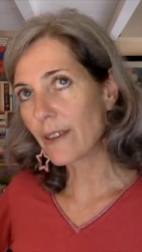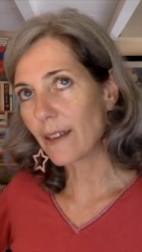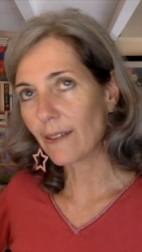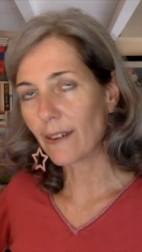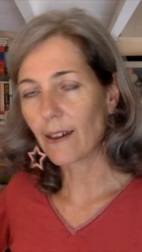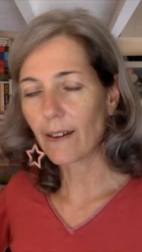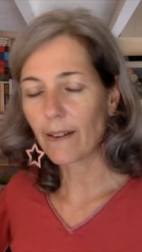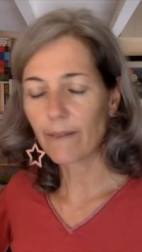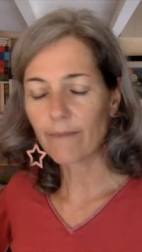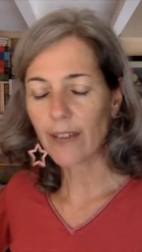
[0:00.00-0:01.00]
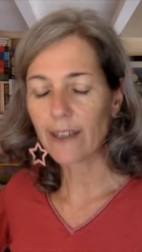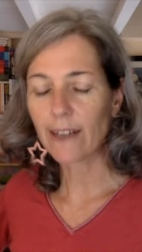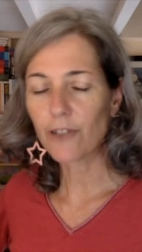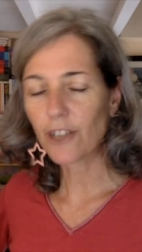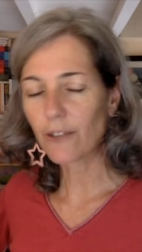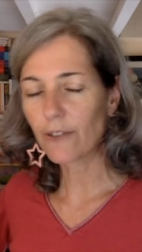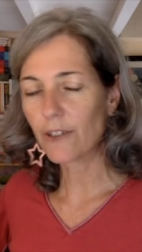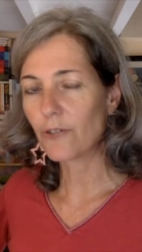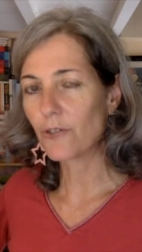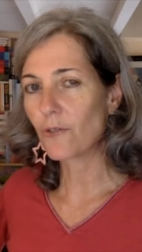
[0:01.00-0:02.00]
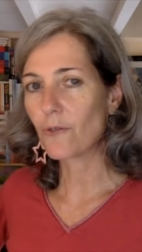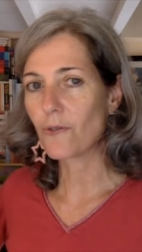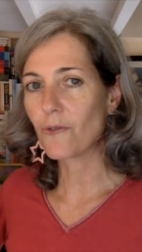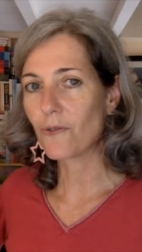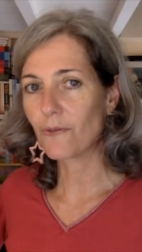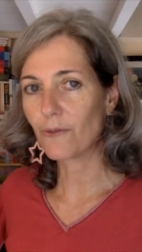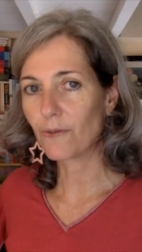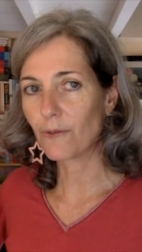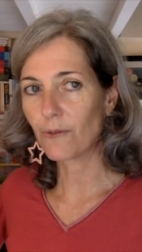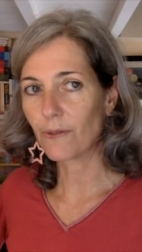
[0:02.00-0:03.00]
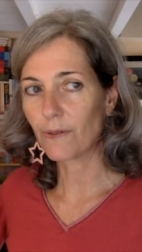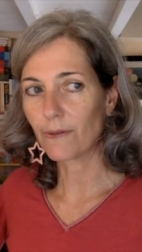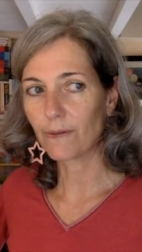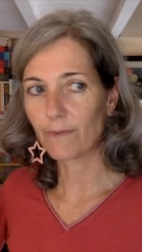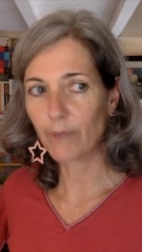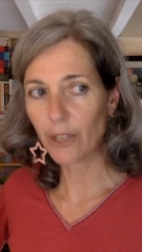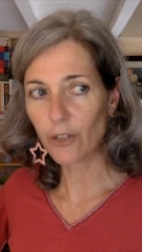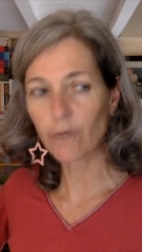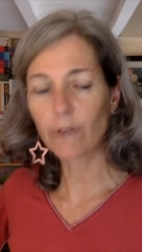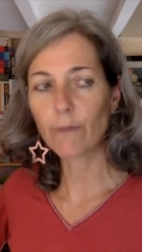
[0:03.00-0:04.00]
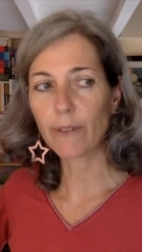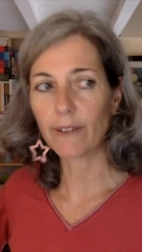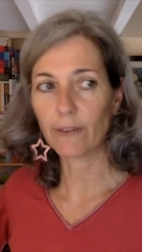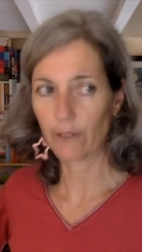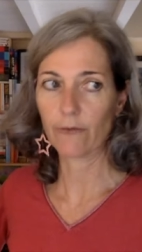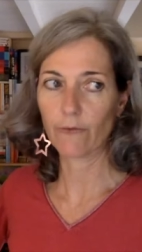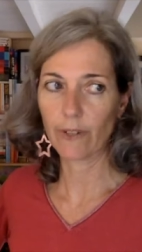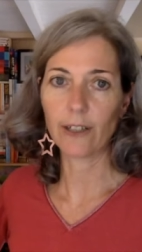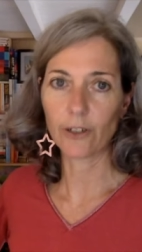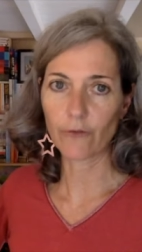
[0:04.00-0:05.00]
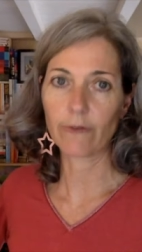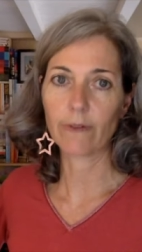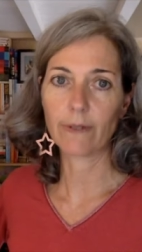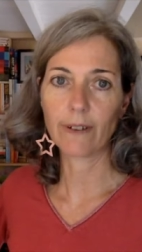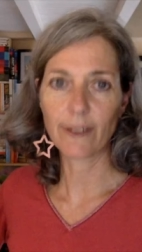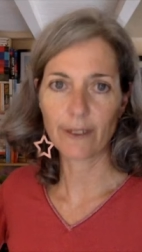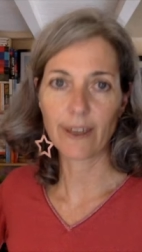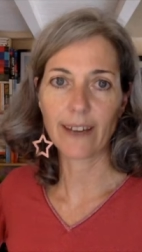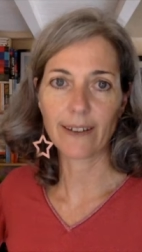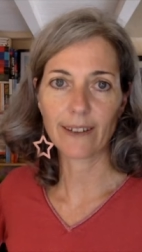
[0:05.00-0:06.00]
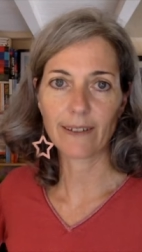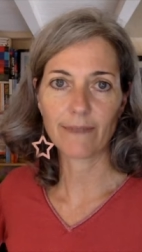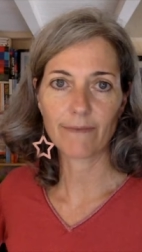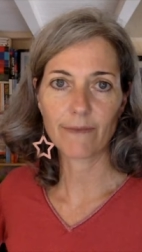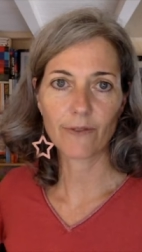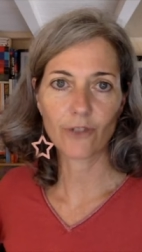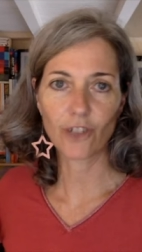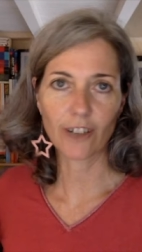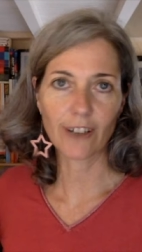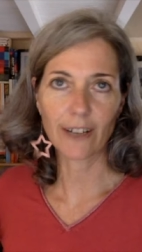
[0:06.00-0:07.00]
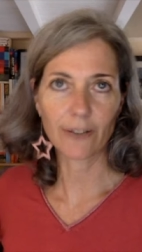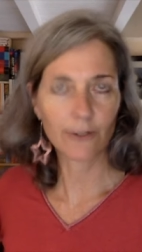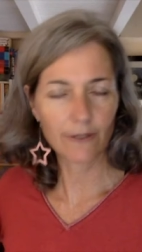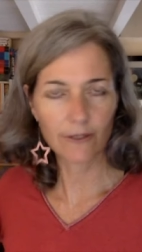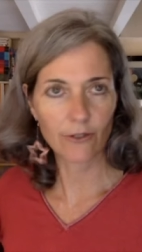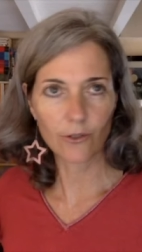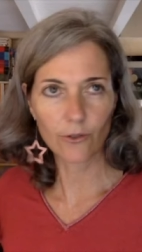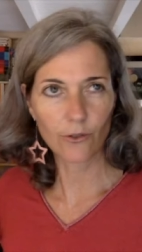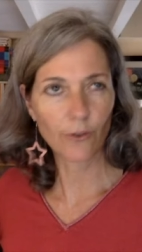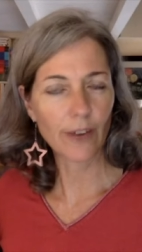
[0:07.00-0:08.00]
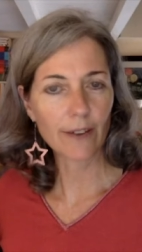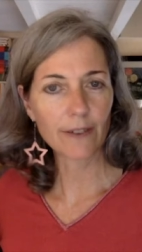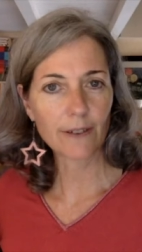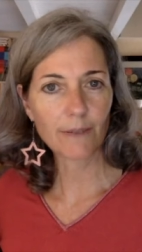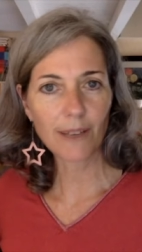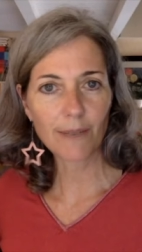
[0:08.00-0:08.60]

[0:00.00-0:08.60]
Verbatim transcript: think that um, analogy continues to, to be true, but it was really true then, circa 2000